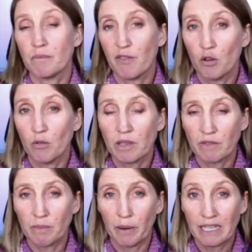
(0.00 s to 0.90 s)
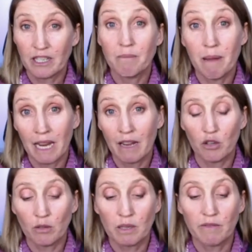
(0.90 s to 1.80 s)
forms of depression, many
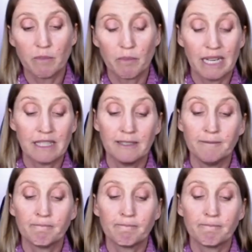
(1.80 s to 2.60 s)
forms of depression.